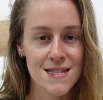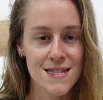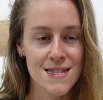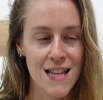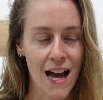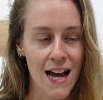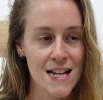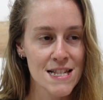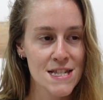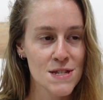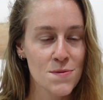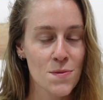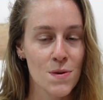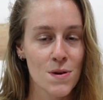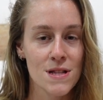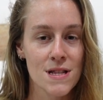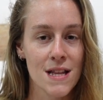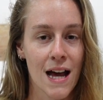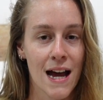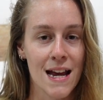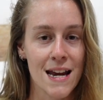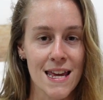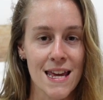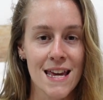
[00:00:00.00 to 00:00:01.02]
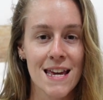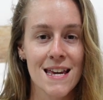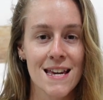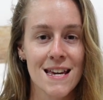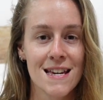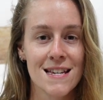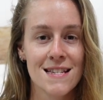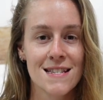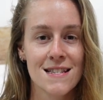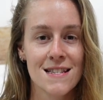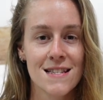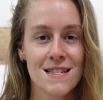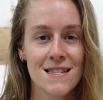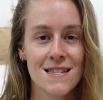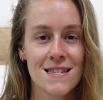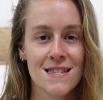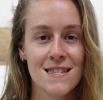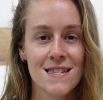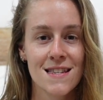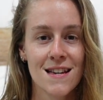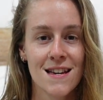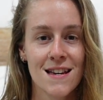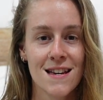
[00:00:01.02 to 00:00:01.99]
that's what that
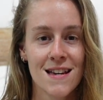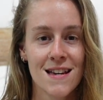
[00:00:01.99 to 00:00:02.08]
is